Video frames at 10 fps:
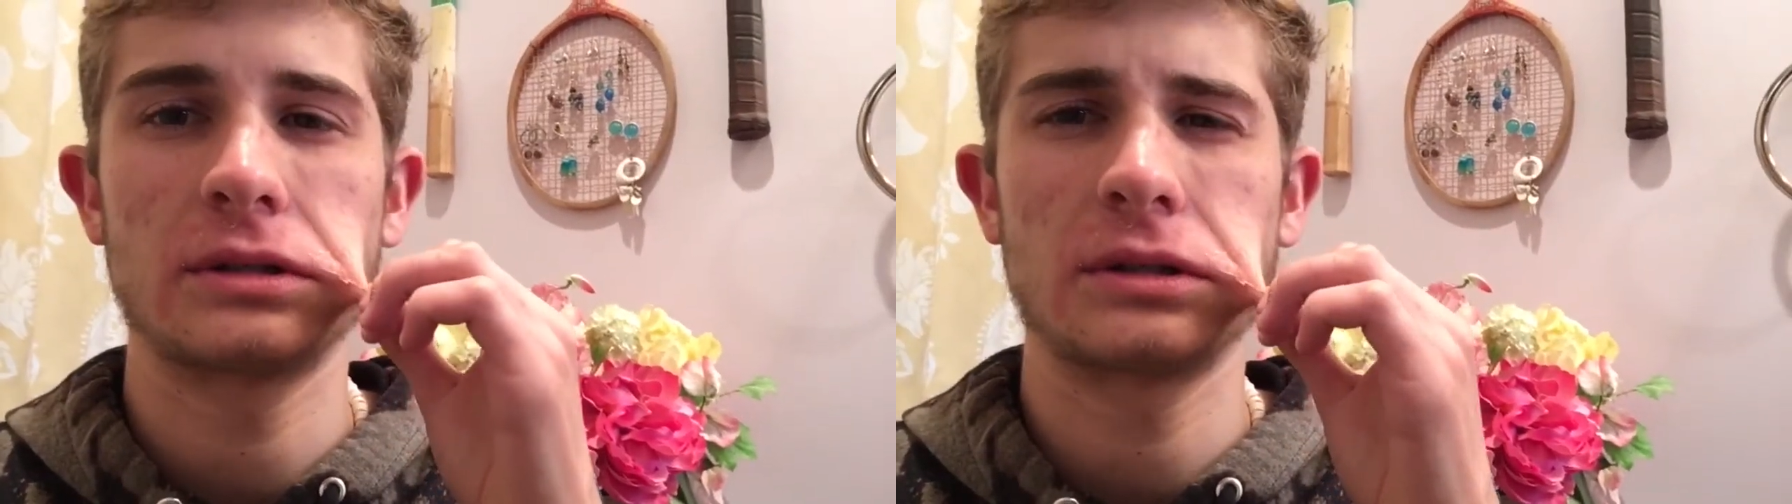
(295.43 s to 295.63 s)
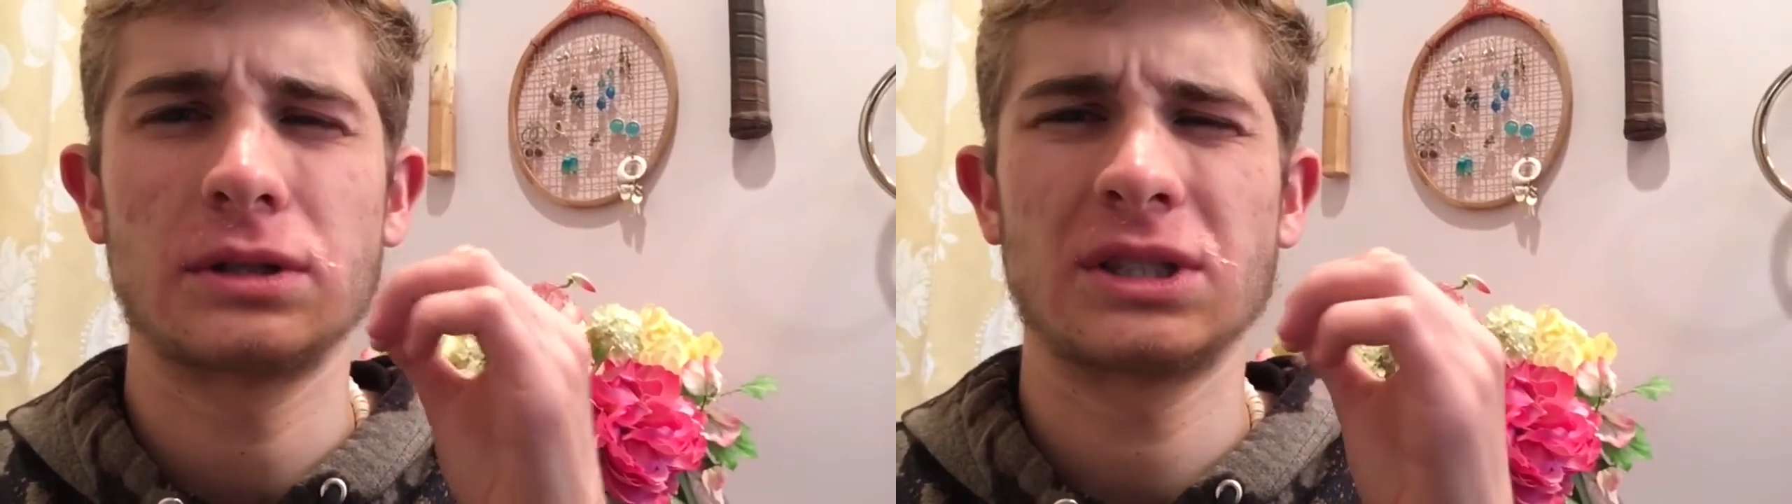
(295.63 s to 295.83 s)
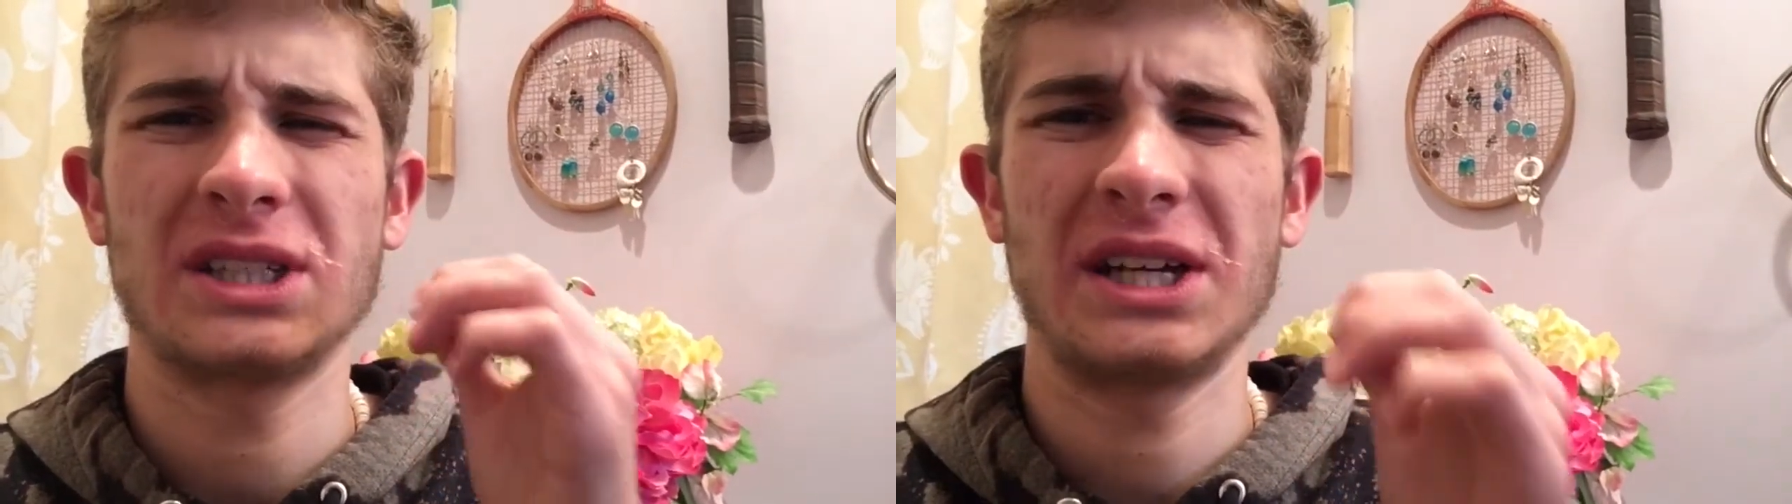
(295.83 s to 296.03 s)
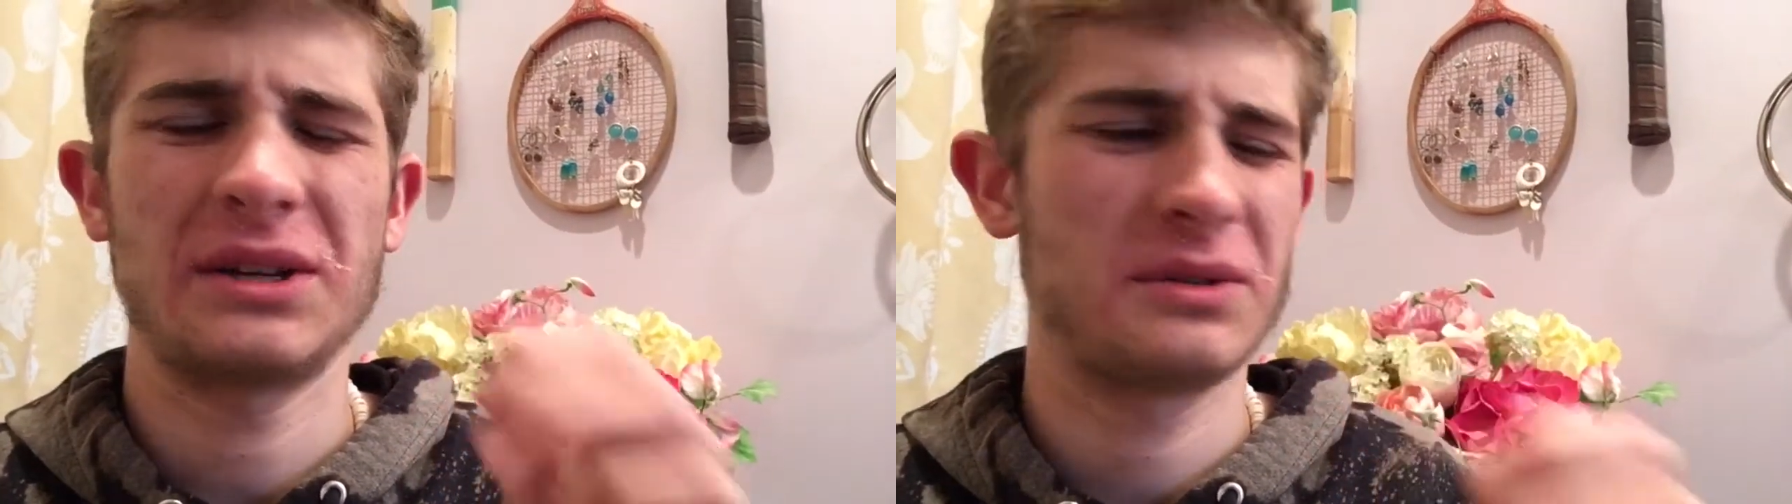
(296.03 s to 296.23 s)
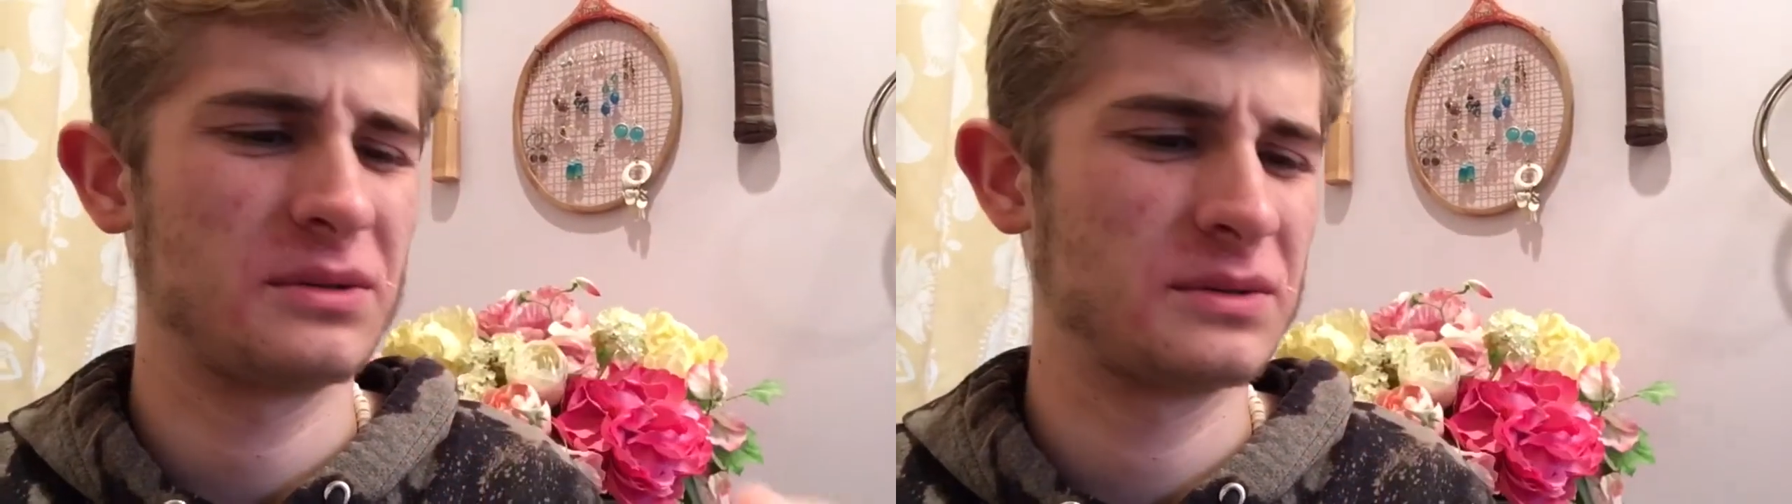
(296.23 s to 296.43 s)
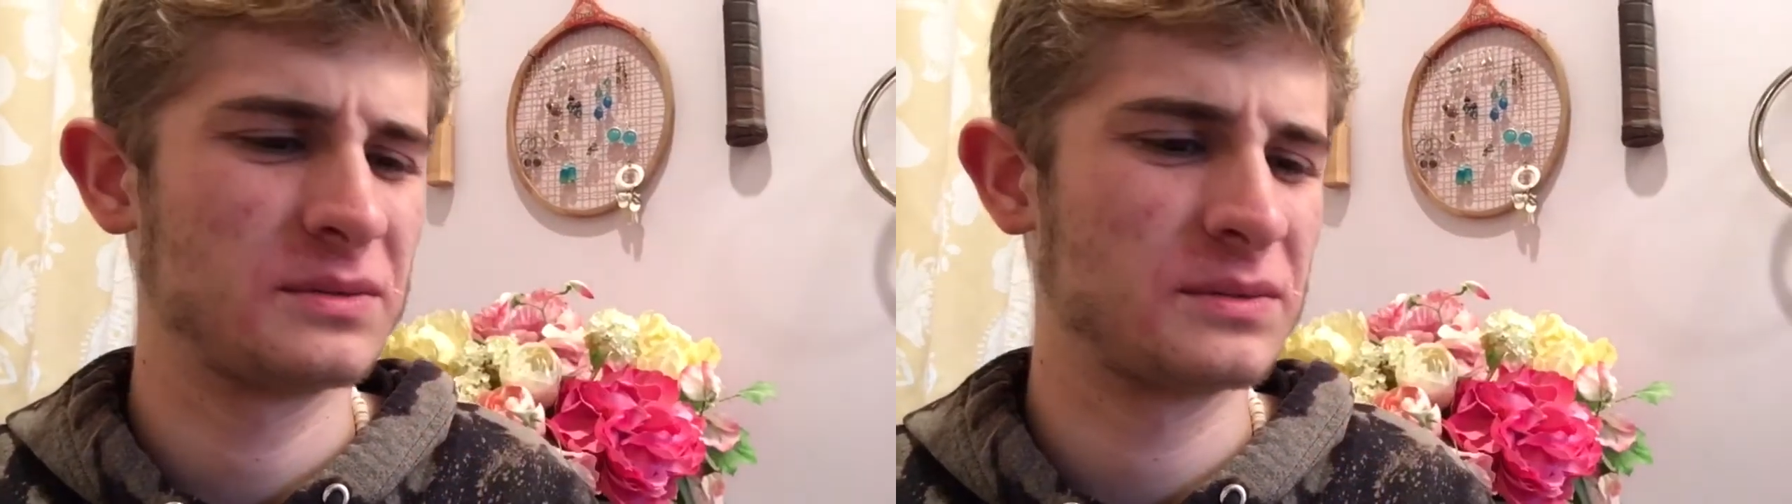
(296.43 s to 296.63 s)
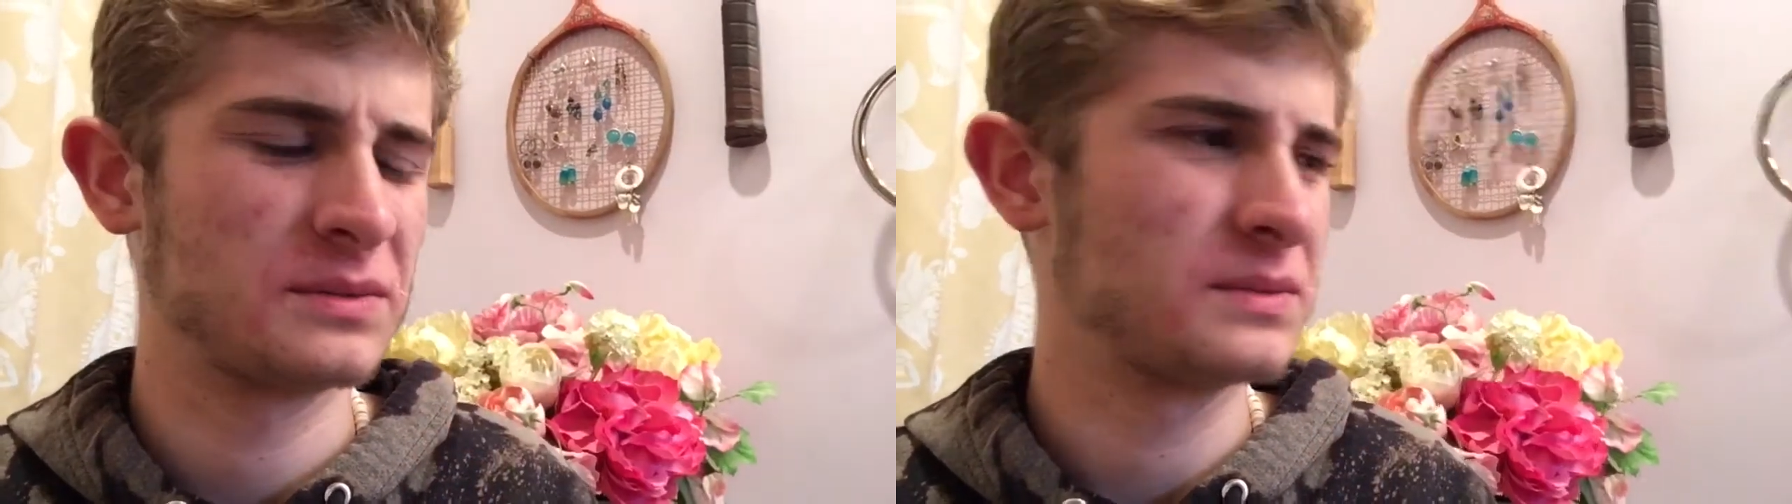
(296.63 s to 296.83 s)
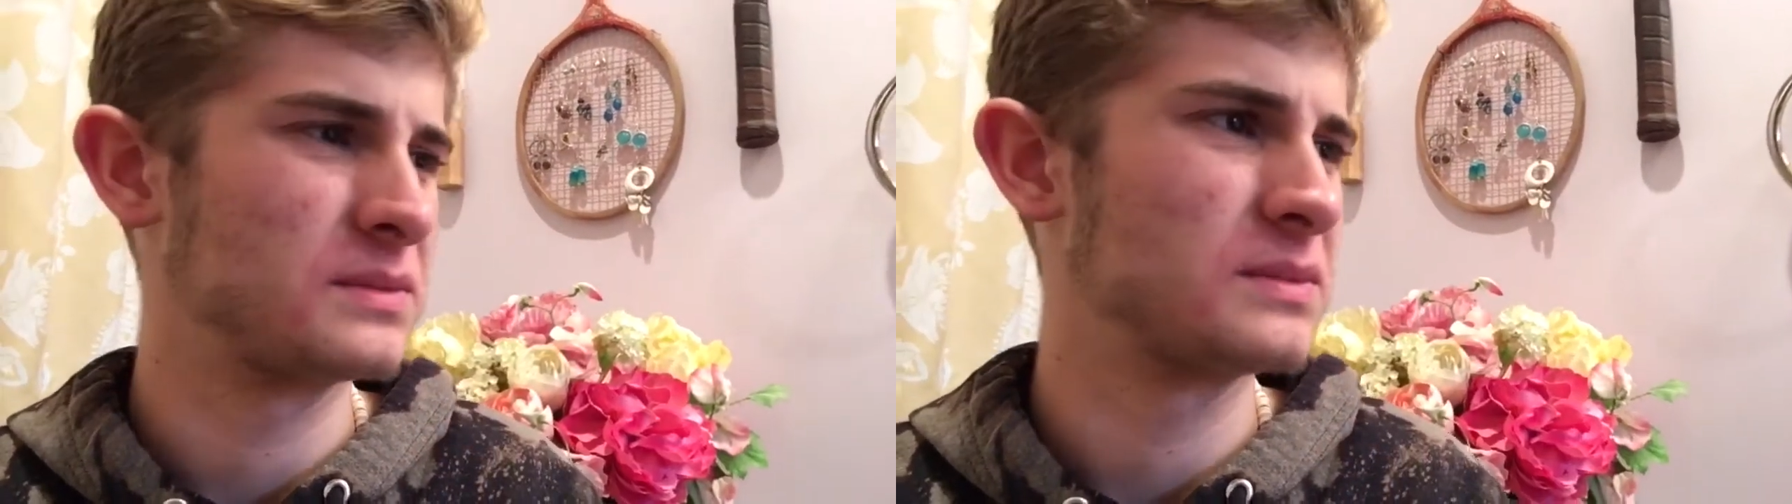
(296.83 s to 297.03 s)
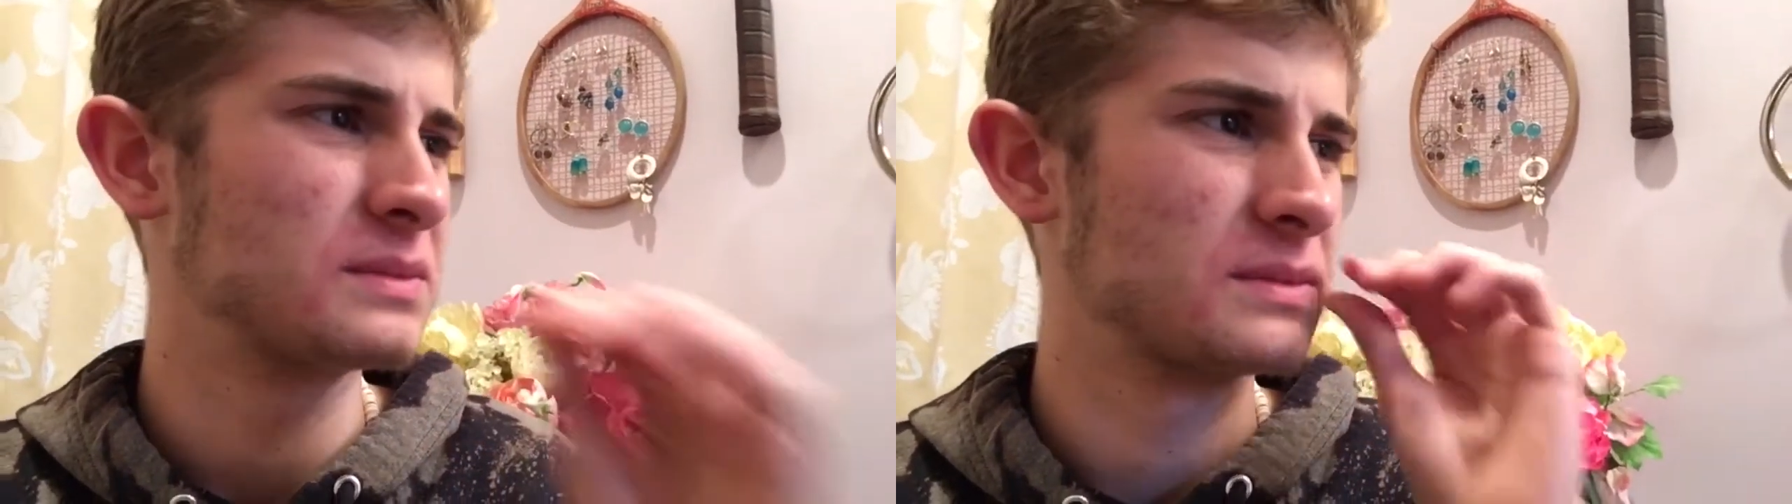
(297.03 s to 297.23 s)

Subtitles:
Here. Ow. Let me get that stuff off.